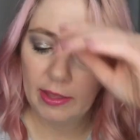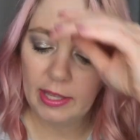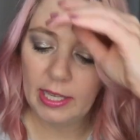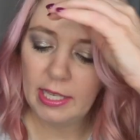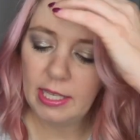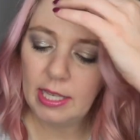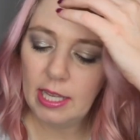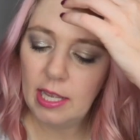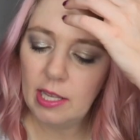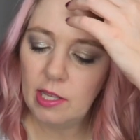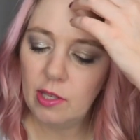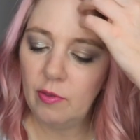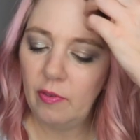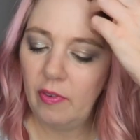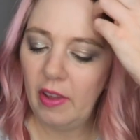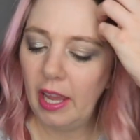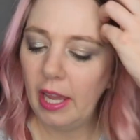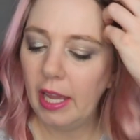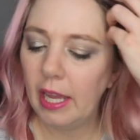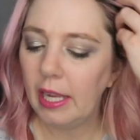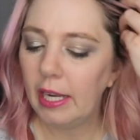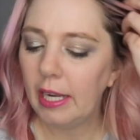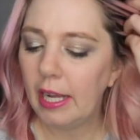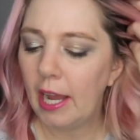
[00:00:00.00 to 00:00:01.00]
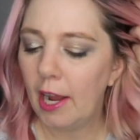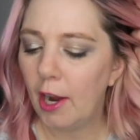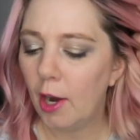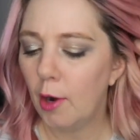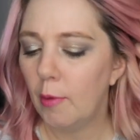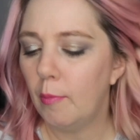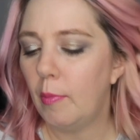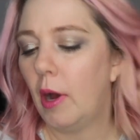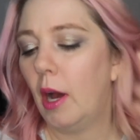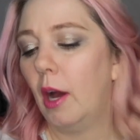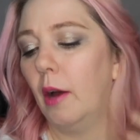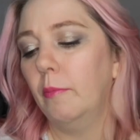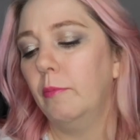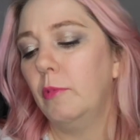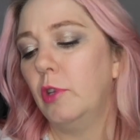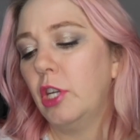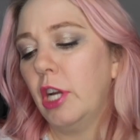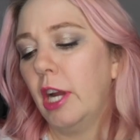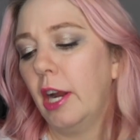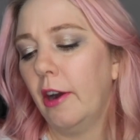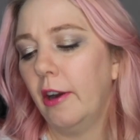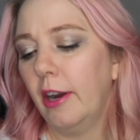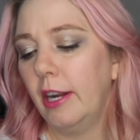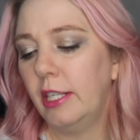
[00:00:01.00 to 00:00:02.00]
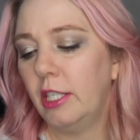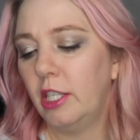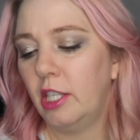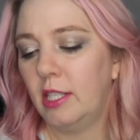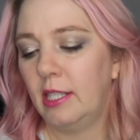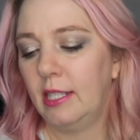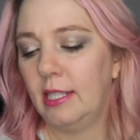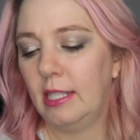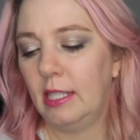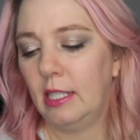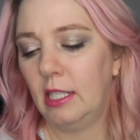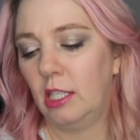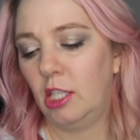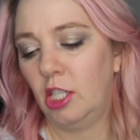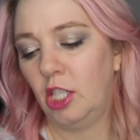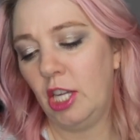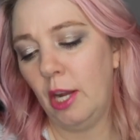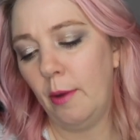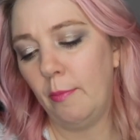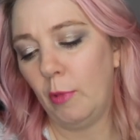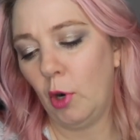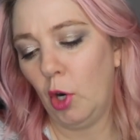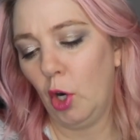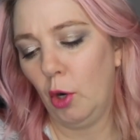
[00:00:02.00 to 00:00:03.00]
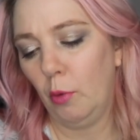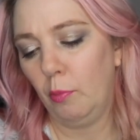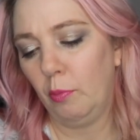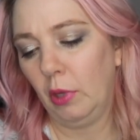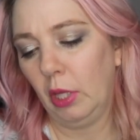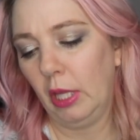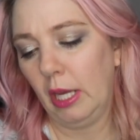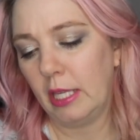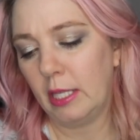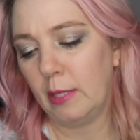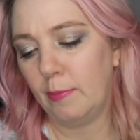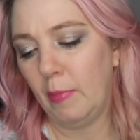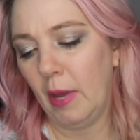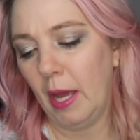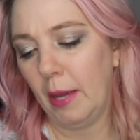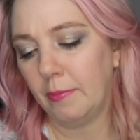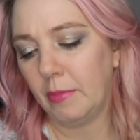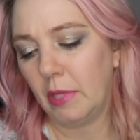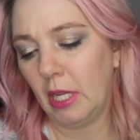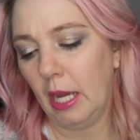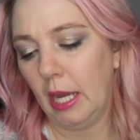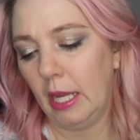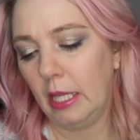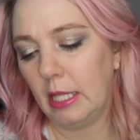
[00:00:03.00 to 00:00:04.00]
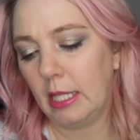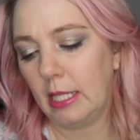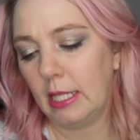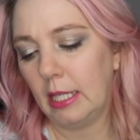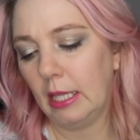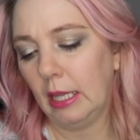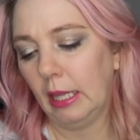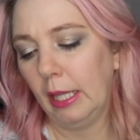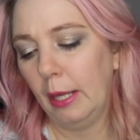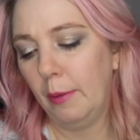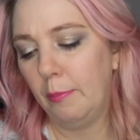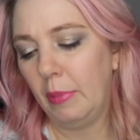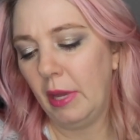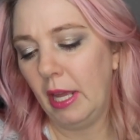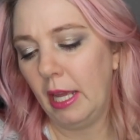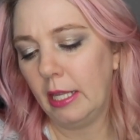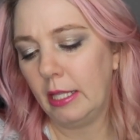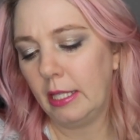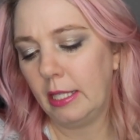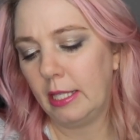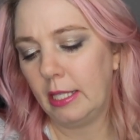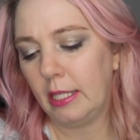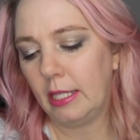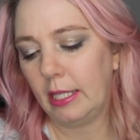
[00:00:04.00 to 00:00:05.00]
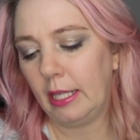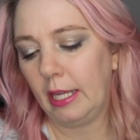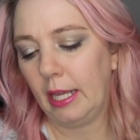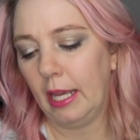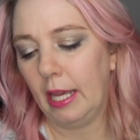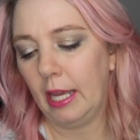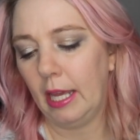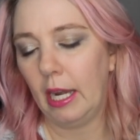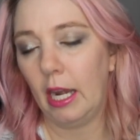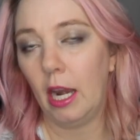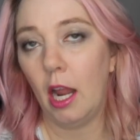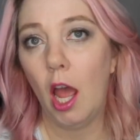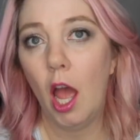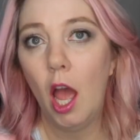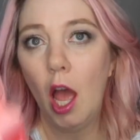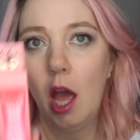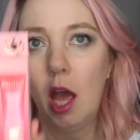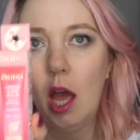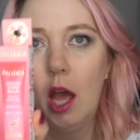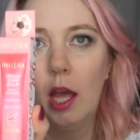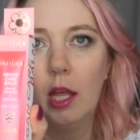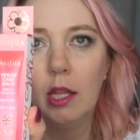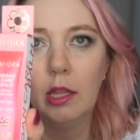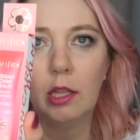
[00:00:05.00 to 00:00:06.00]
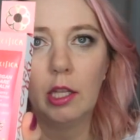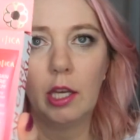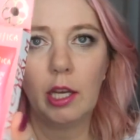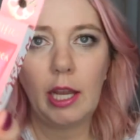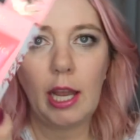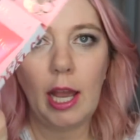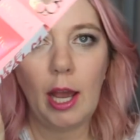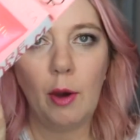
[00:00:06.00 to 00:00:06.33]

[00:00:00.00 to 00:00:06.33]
this is Vegan Care Balm Cherry Shimmer Plus Peptides Lip and Skin. Look